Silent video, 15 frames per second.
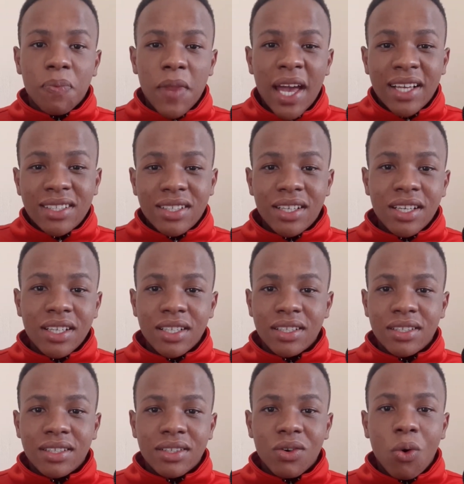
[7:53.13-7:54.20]
as it
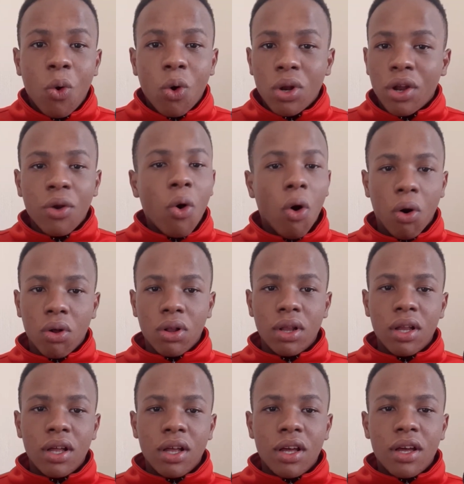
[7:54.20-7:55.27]
is, all in all.
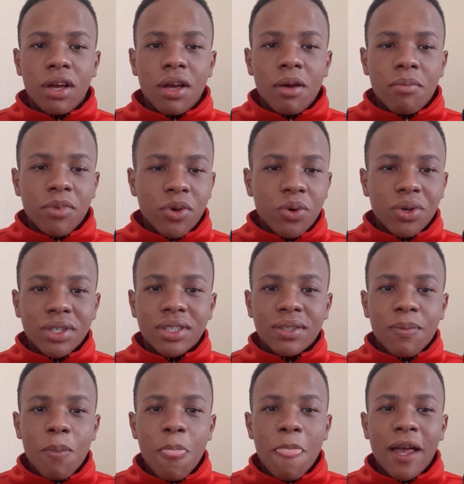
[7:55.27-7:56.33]
Because
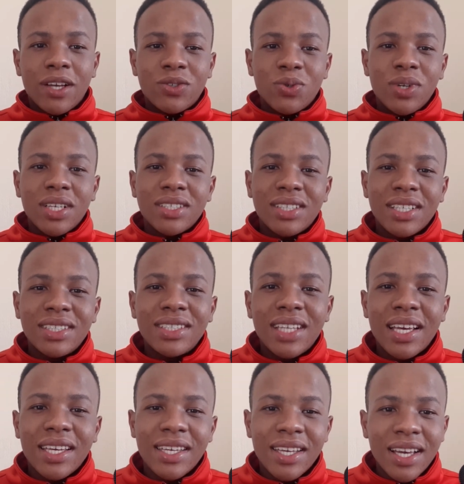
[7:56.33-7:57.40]
as soon as they
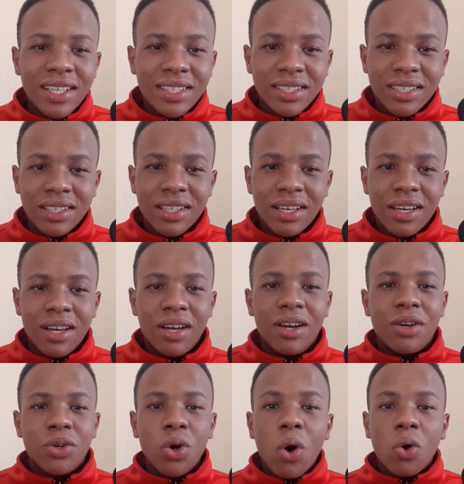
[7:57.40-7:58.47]
say yes,
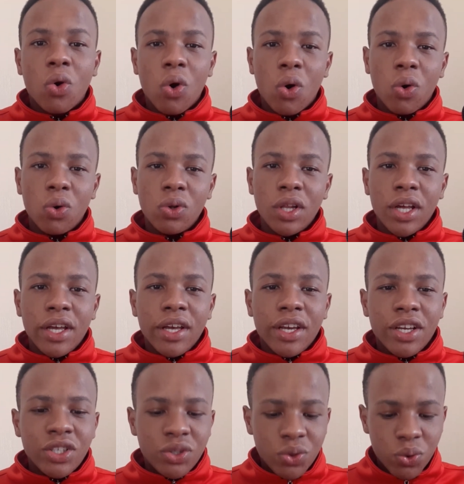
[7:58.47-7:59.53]
your goal
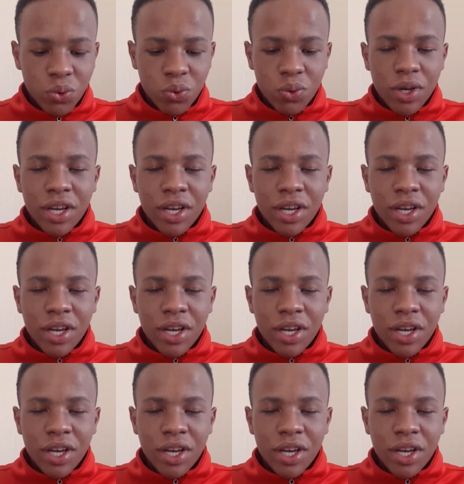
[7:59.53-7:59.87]
is to